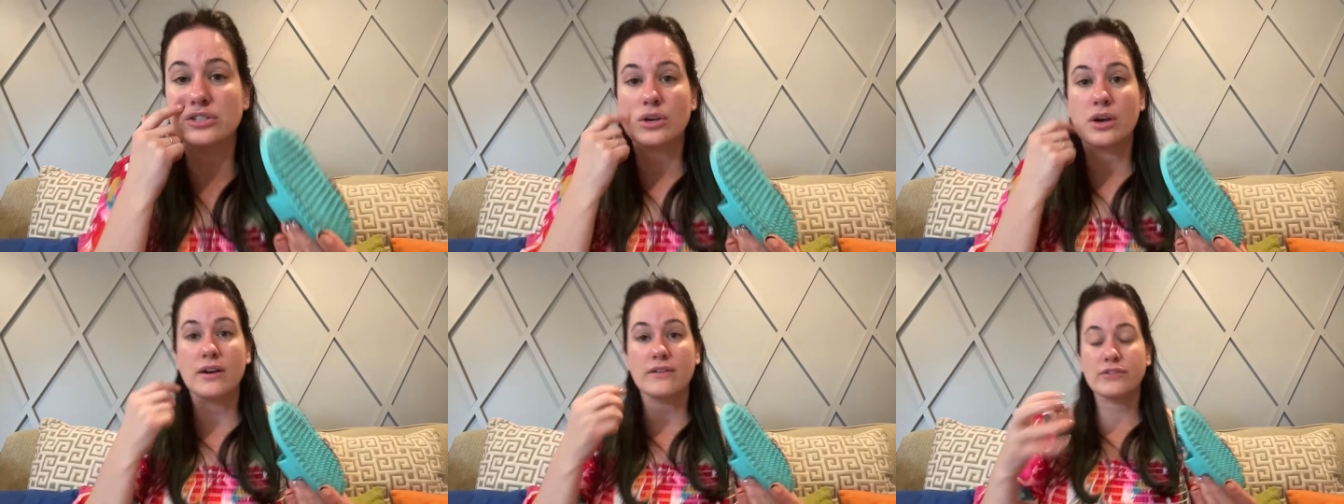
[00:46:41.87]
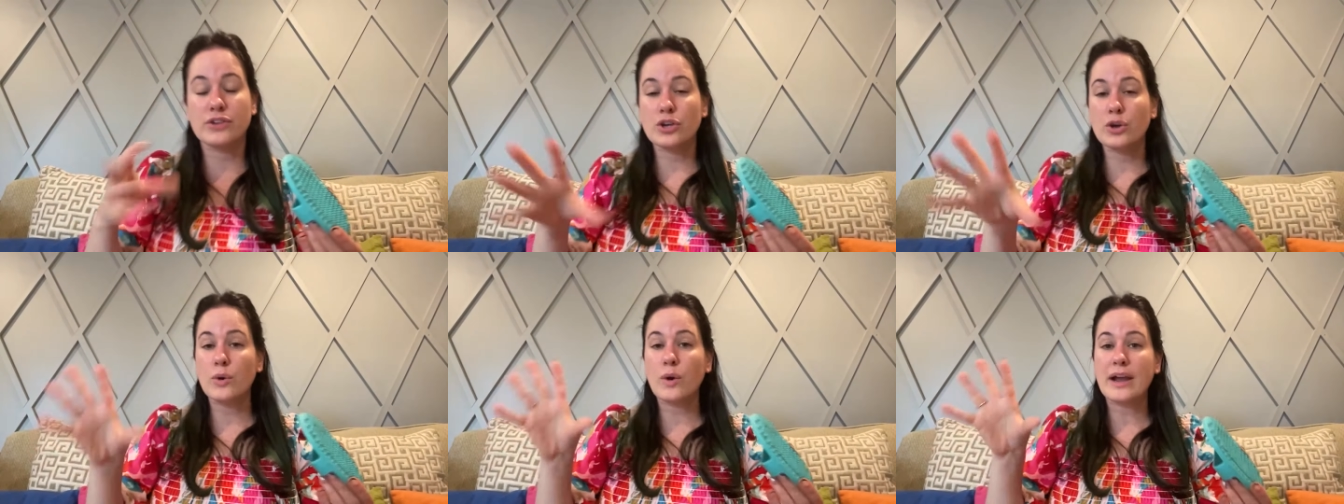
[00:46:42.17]
So
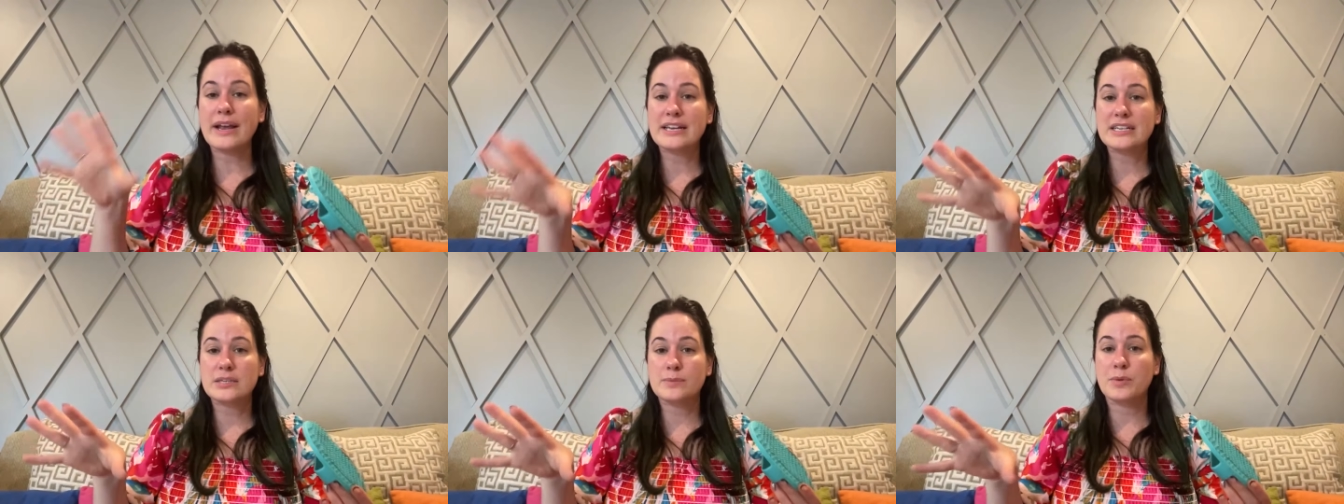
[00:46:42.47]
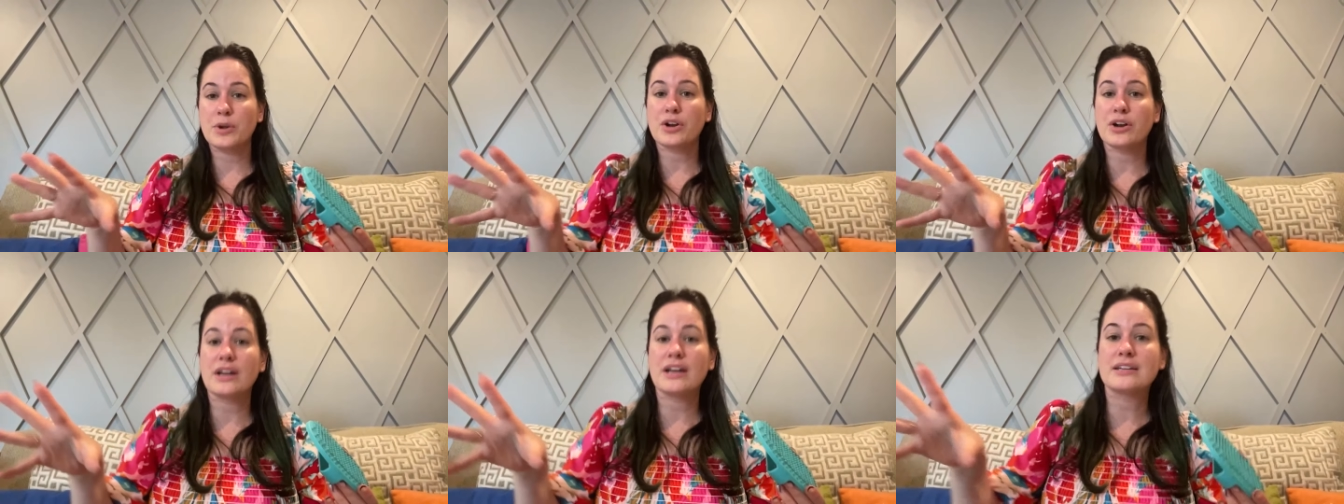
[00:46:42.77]
if you
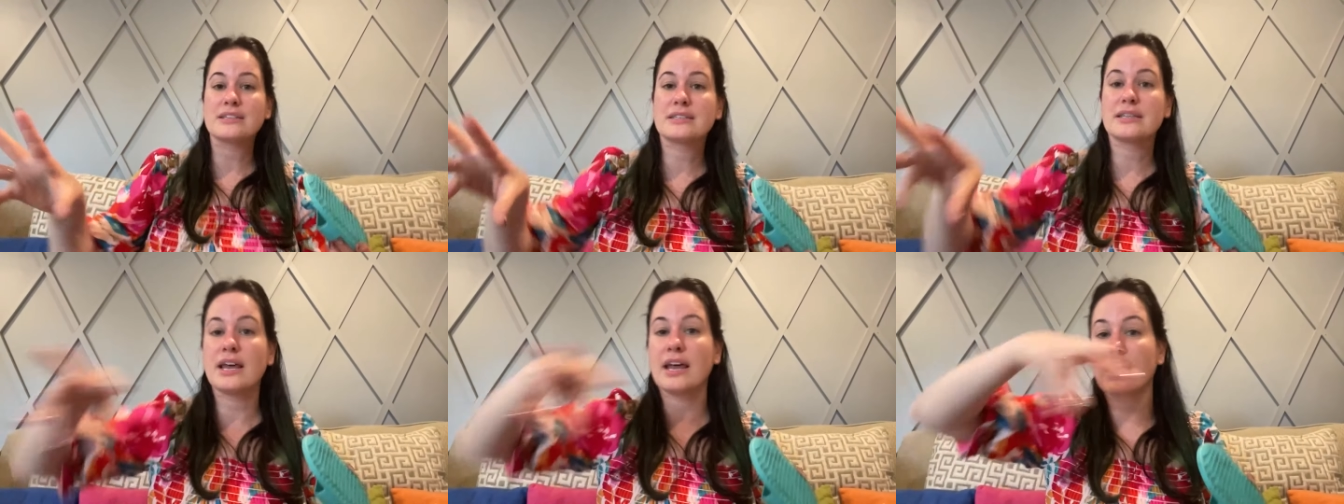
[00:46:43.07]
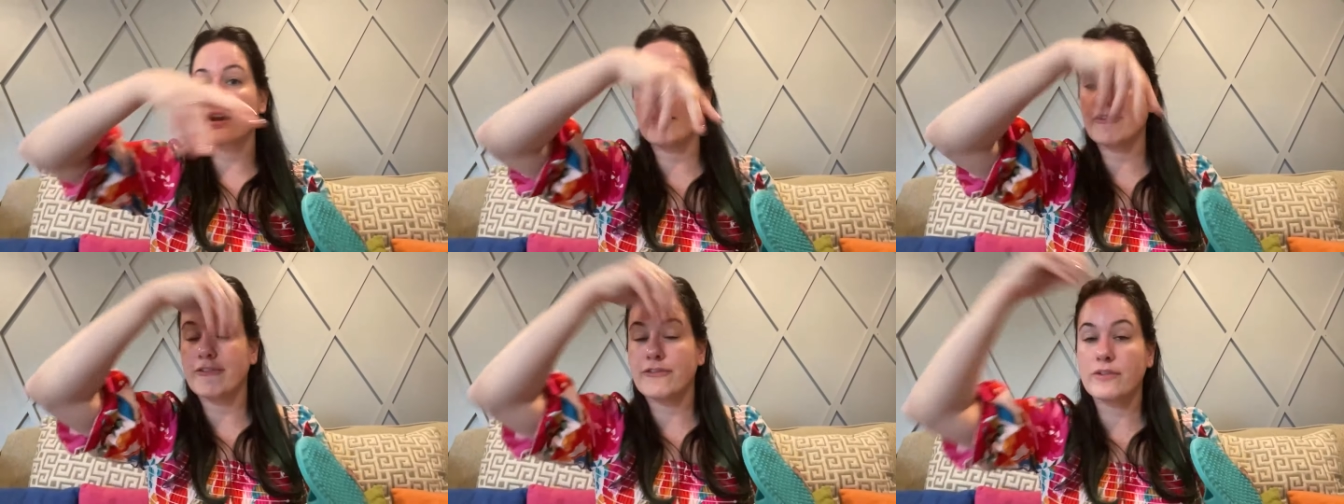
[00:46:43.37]
experience
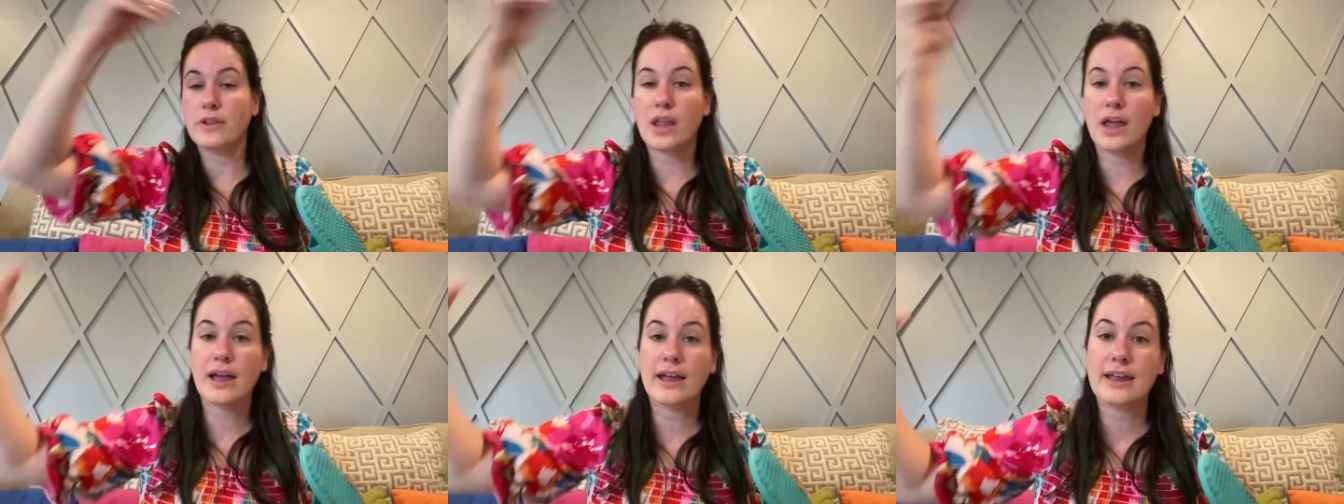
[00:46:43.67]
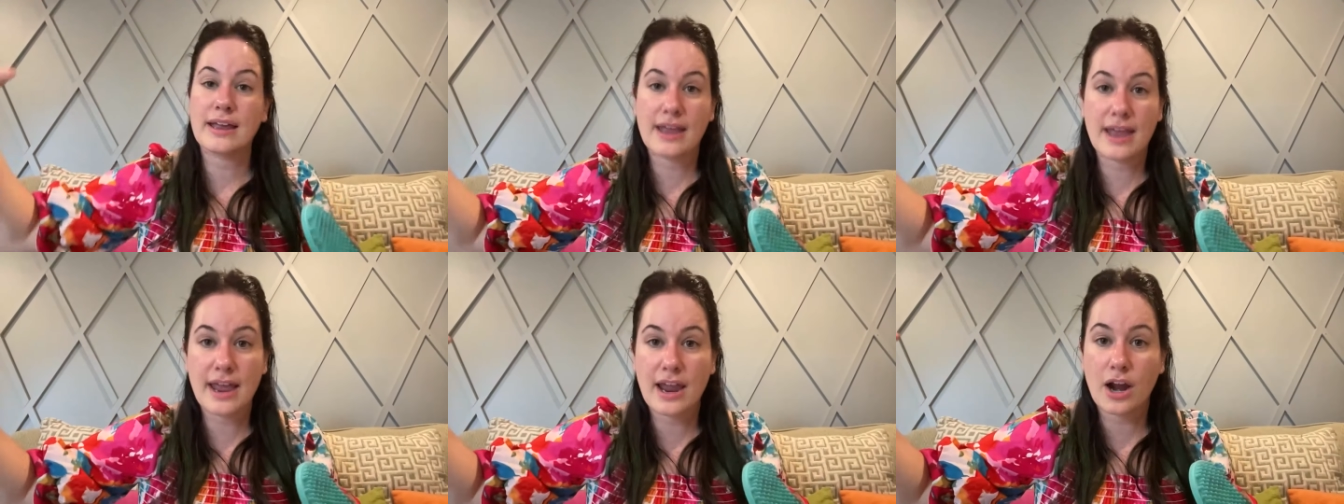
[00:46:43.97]
like
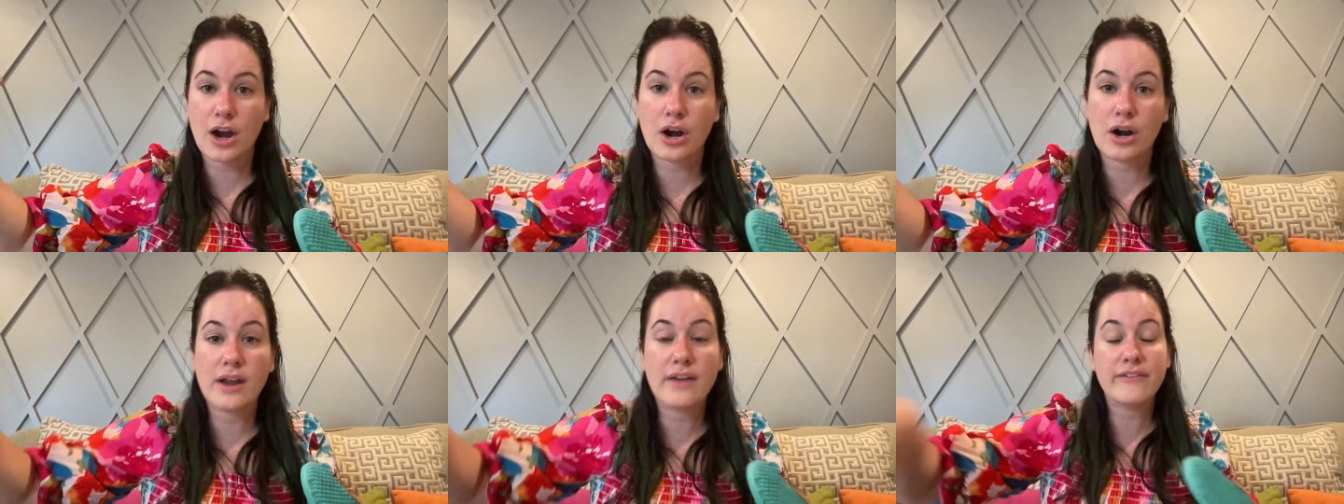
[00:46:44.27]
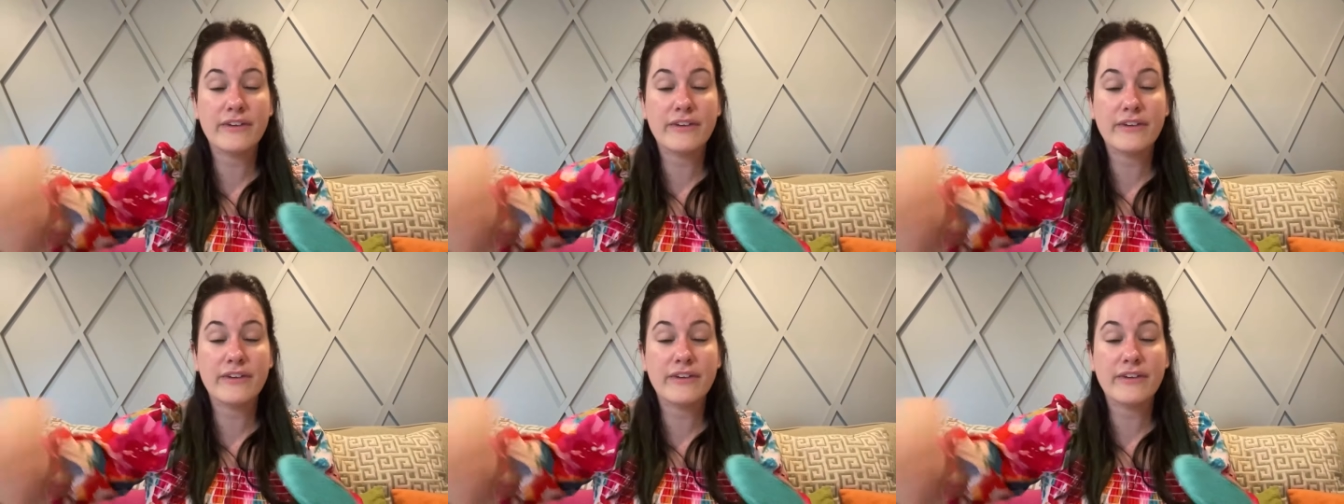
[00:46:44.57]
flying hair,